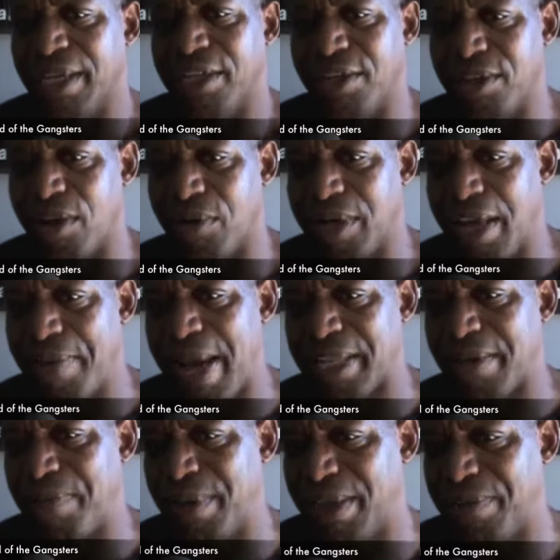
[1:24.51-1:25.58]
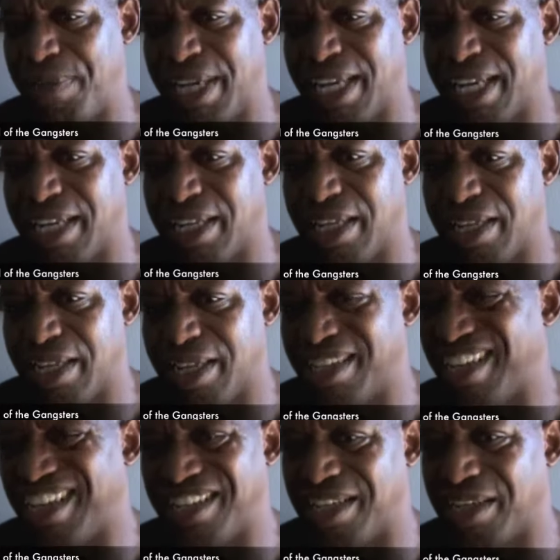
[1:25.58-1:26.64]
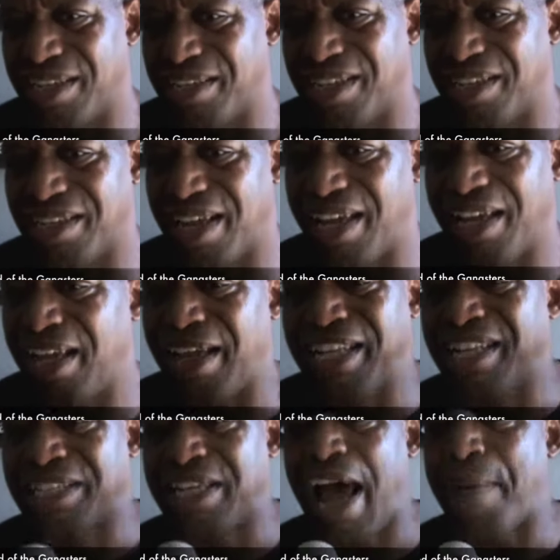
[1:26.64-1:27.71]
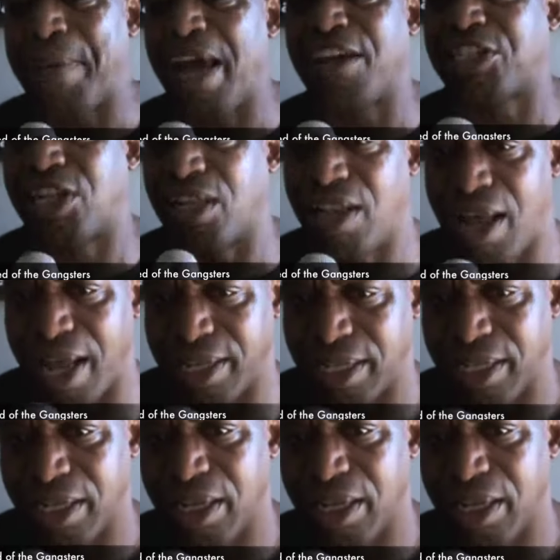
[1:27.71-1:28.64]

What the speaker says: You know, they about to be in the top echelon